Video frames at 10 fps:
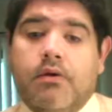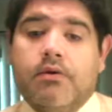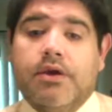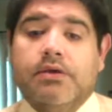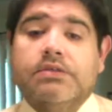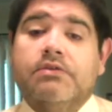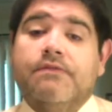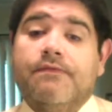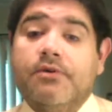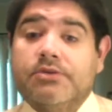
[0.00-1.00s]
Okay, so
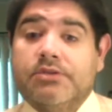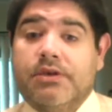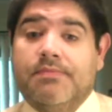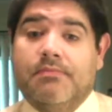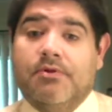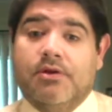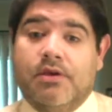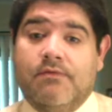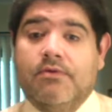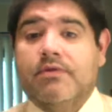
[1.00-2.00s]
the first tip I'm going to
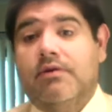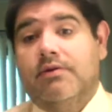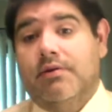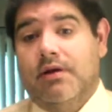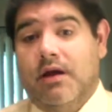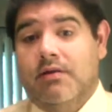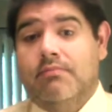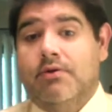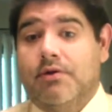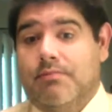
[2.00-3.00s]
give you is going to kind of
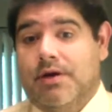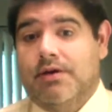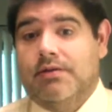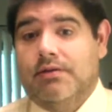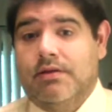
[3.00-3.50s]
blow your mind.